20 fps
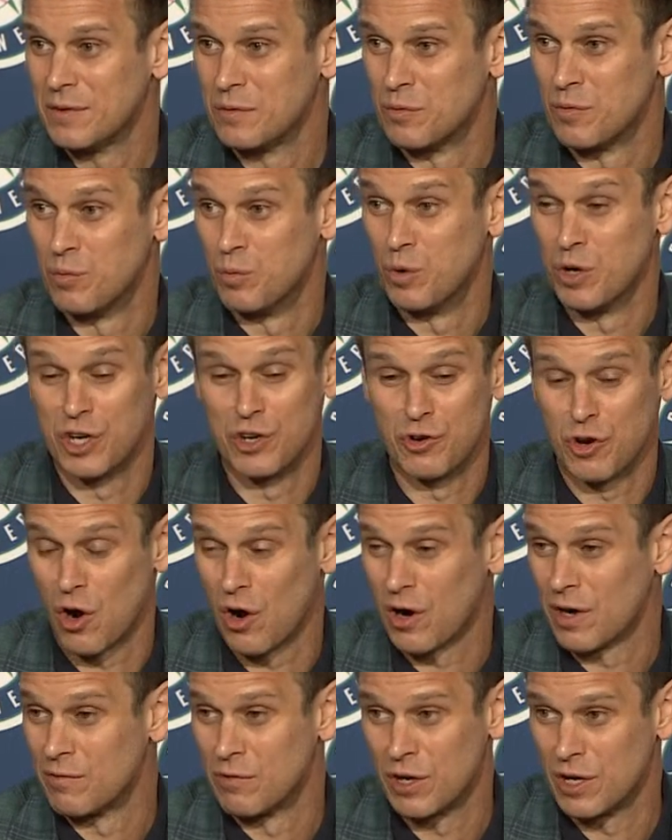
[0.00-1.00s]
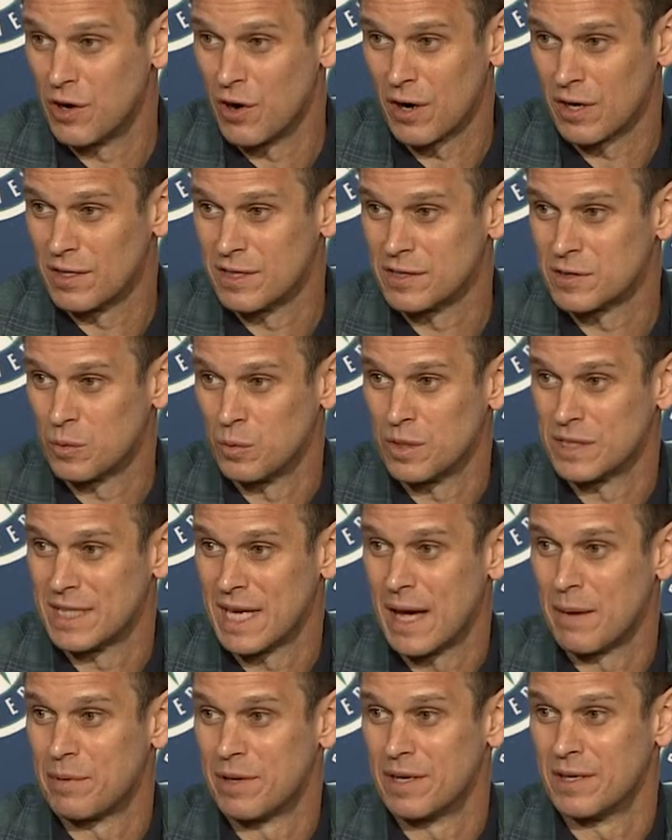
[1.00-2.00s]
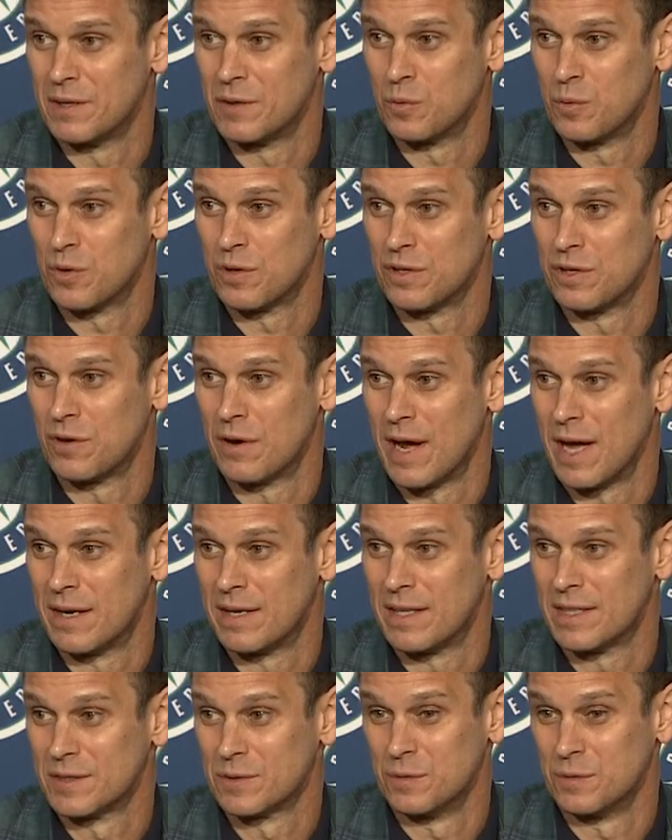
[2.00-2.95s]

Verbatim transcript: regardless of what's happening in the world around us,